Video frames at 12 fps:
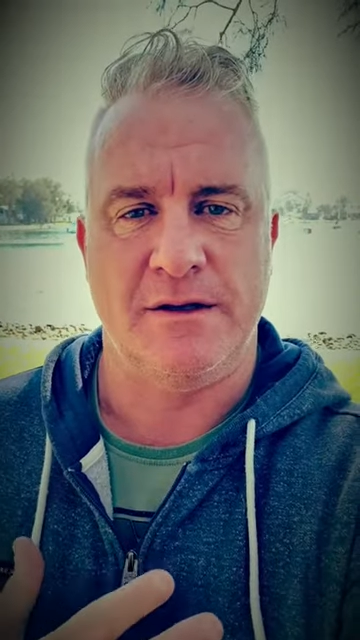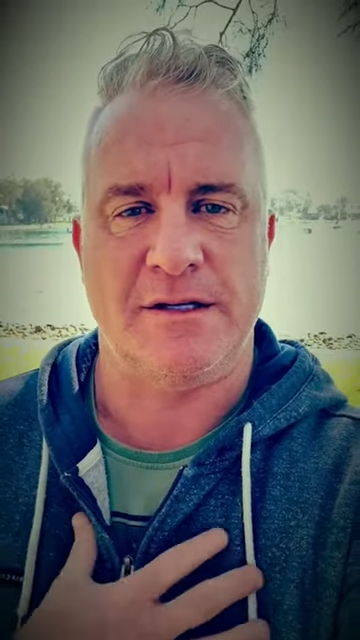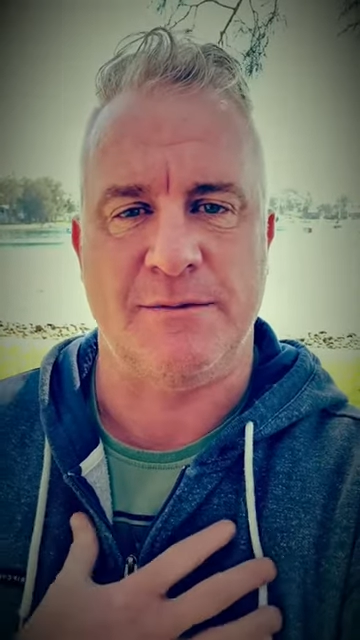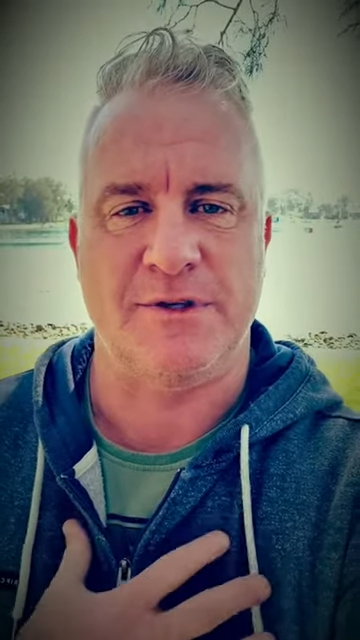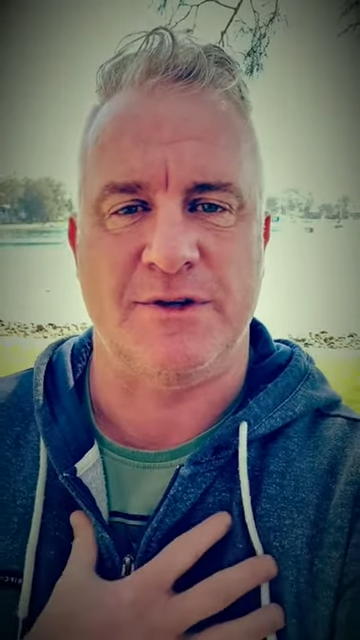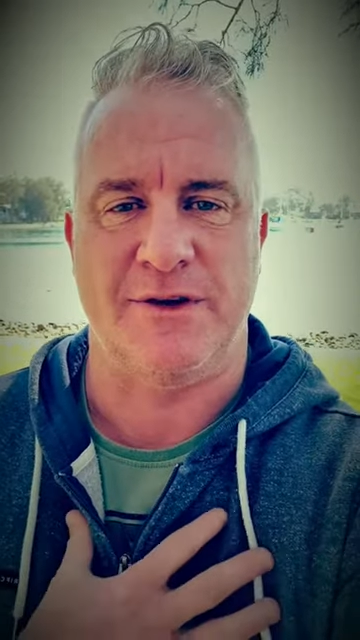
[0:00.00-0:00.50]

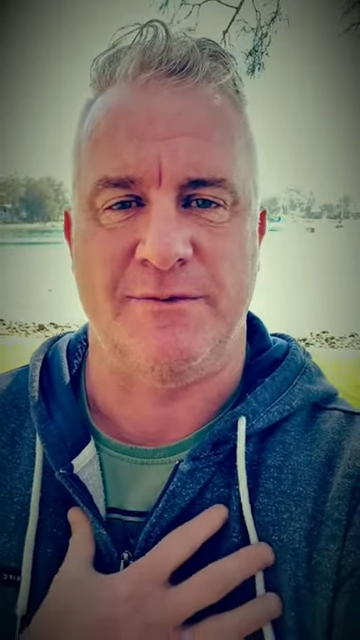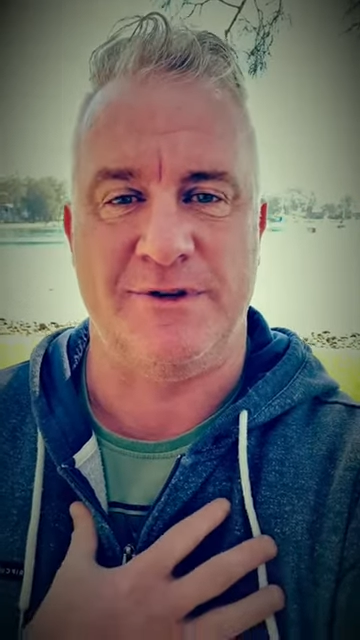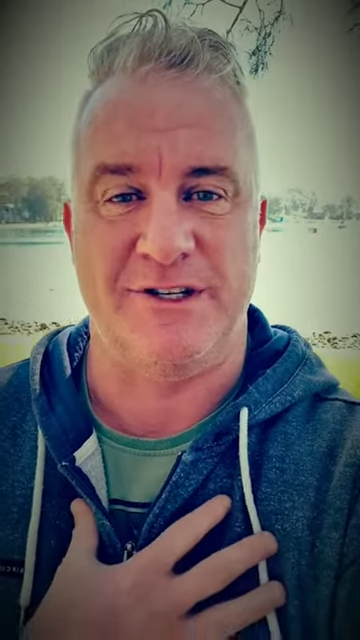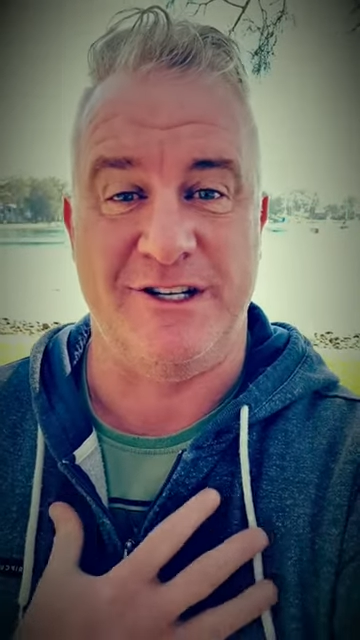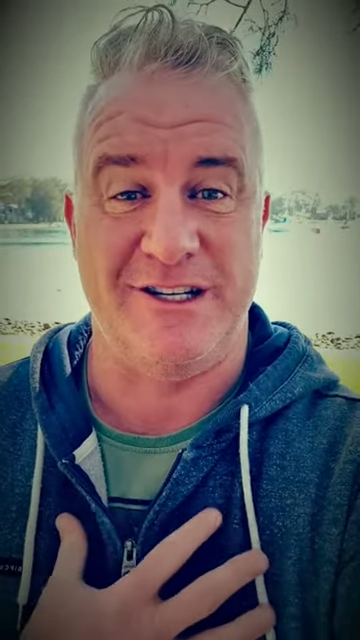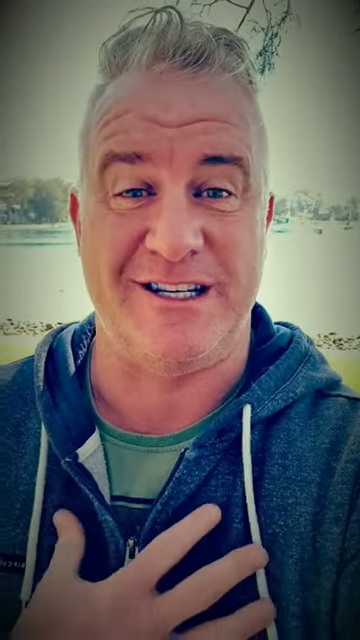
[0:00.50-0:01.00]

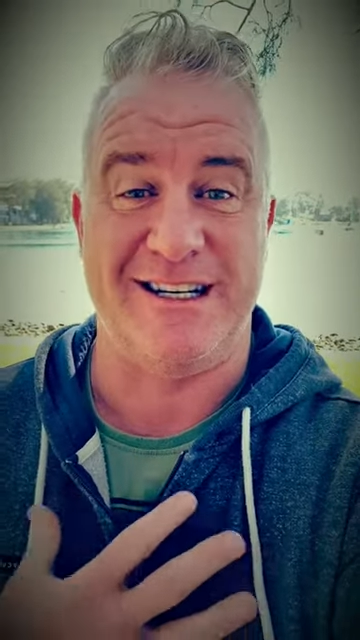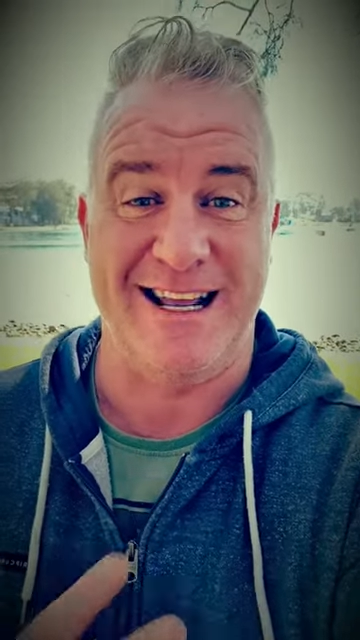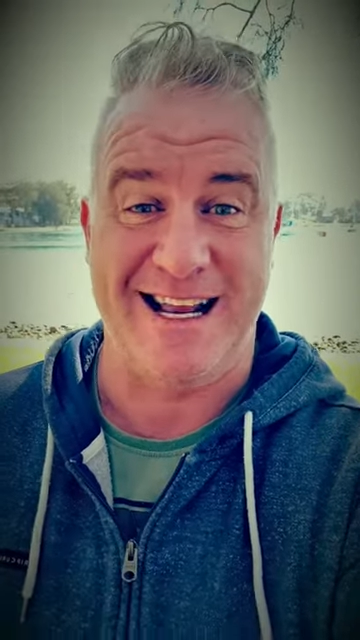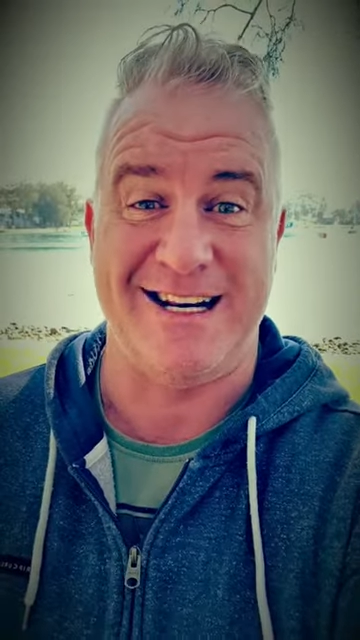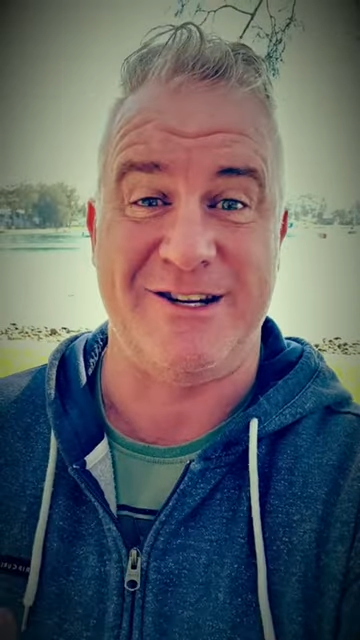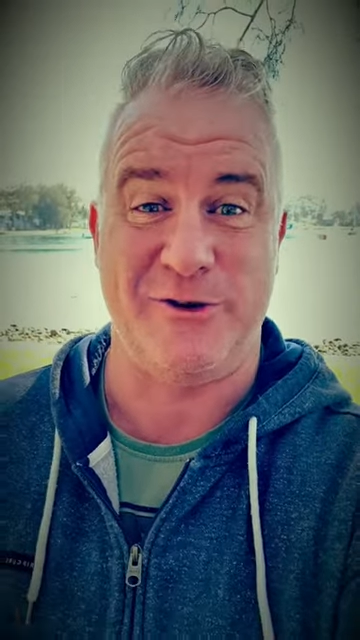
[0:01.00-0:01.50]
sometimes you just
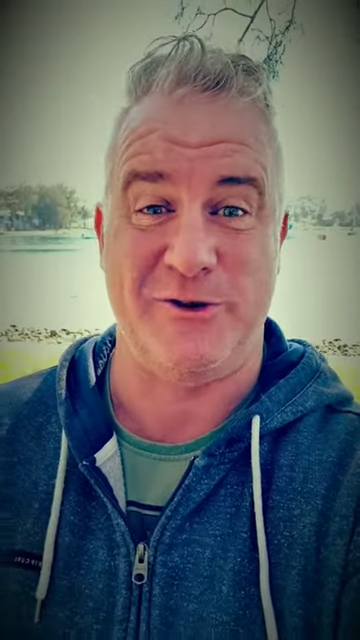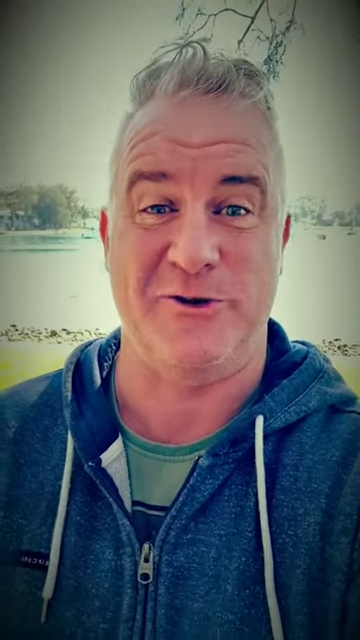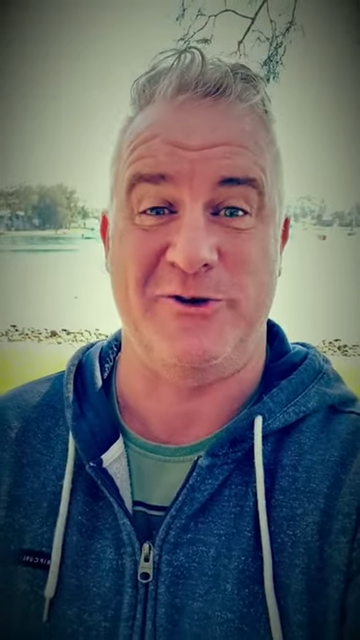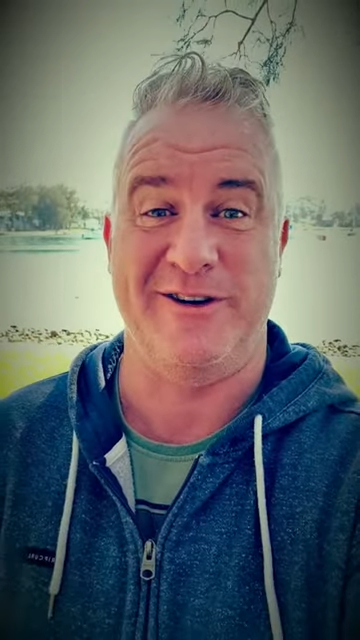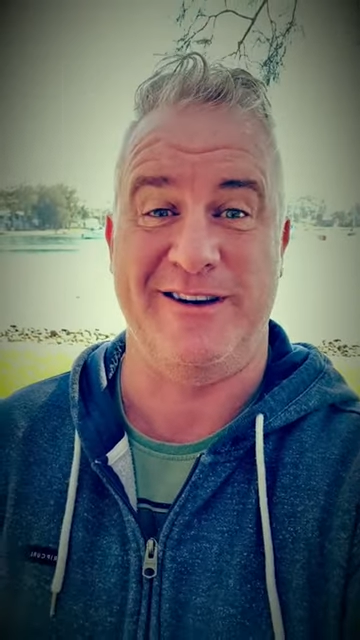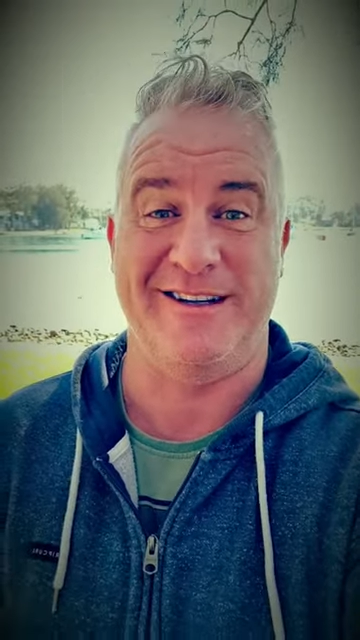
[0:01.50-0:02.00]
need
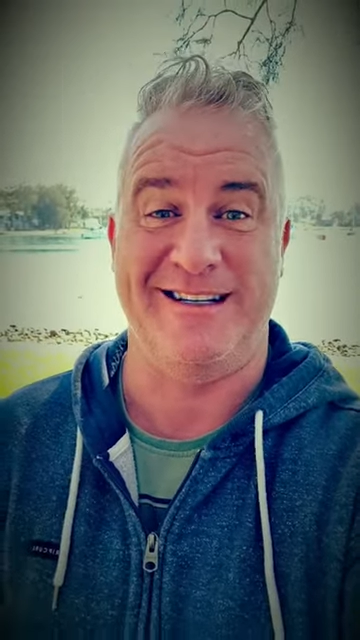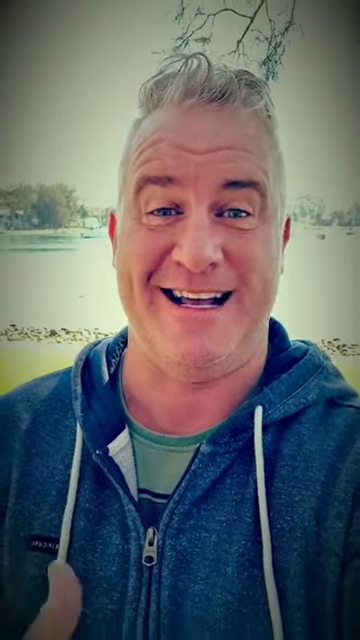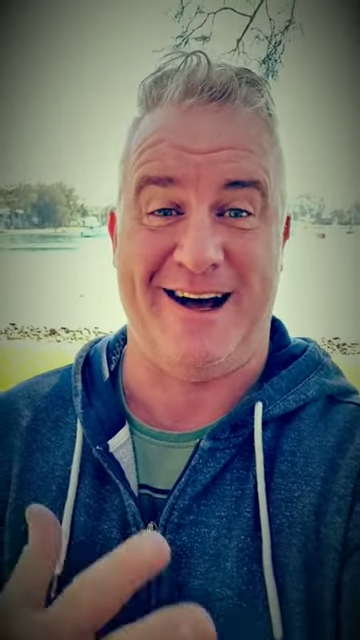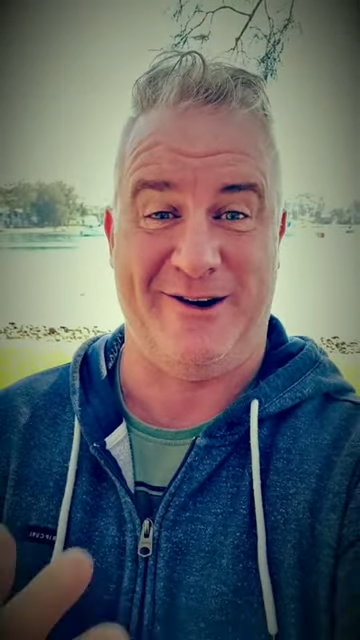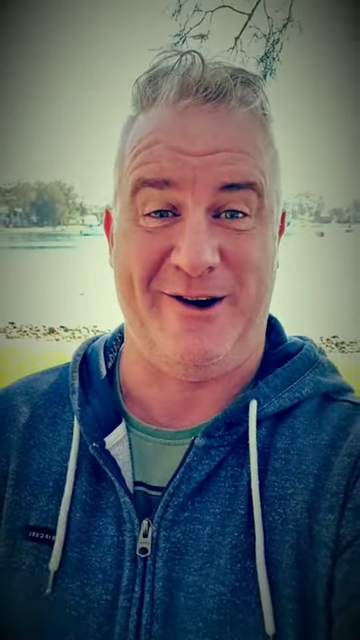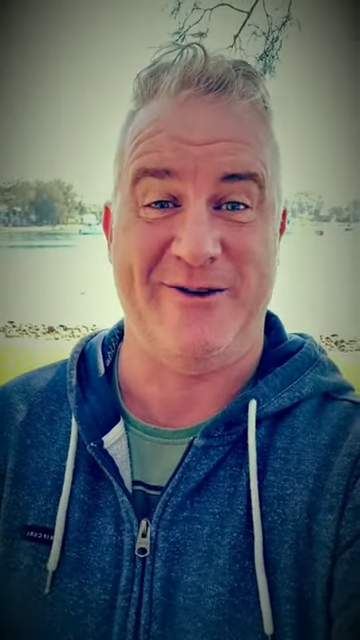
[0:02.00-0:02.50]
to
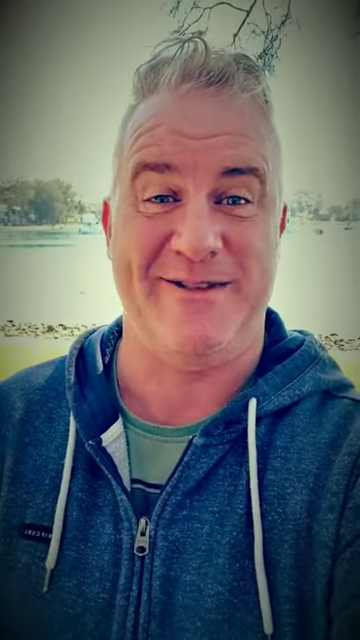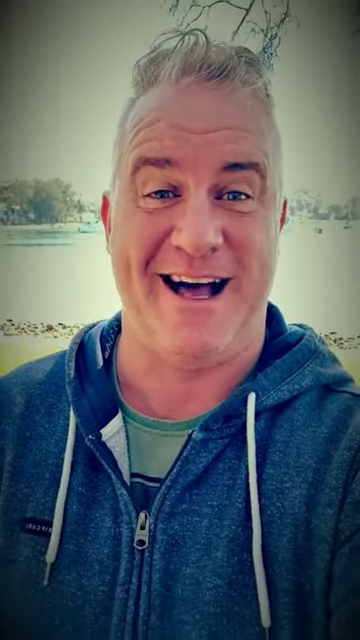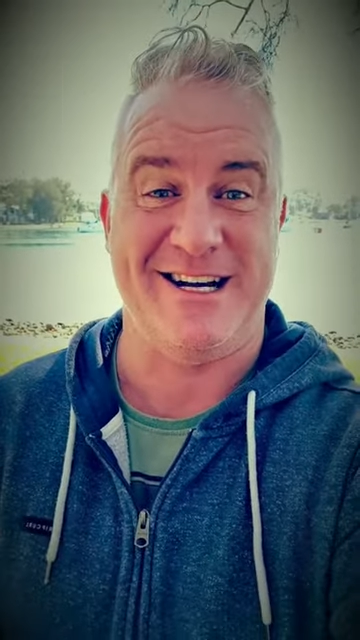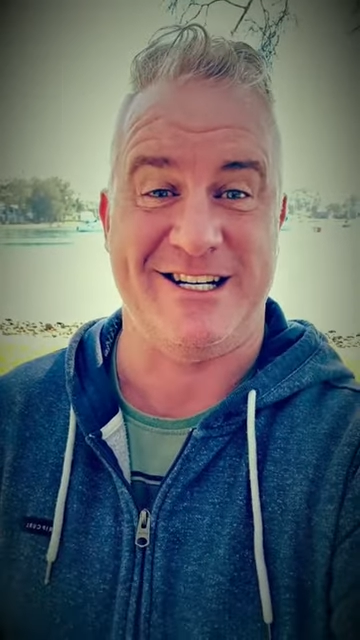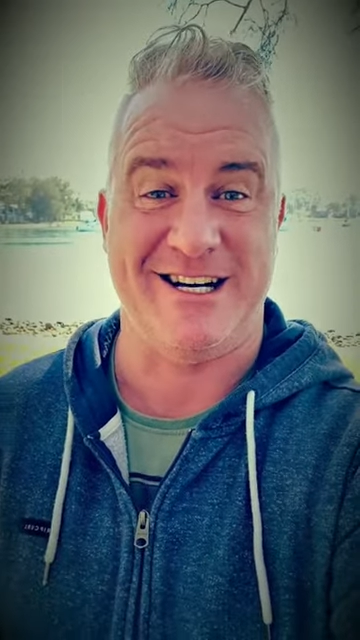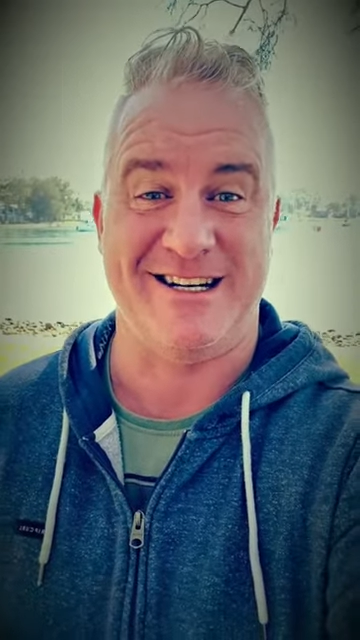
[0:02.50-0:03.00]
download
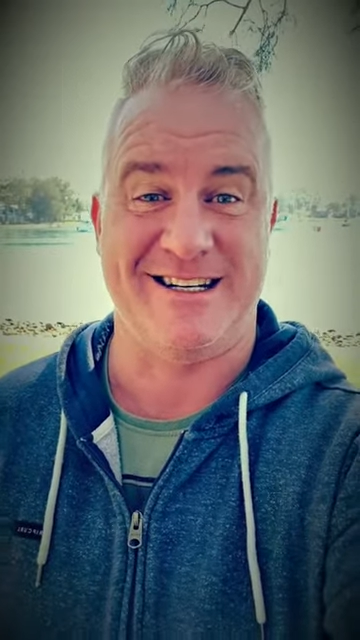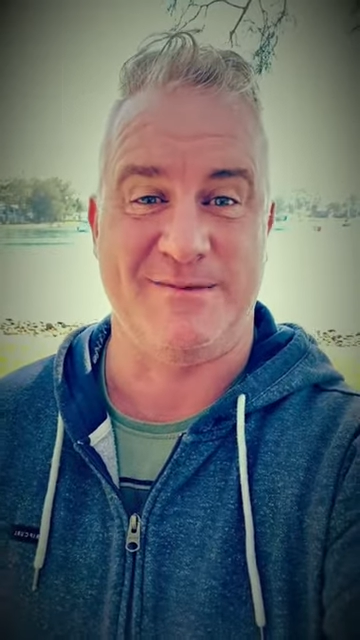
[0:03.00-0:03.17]
that shit.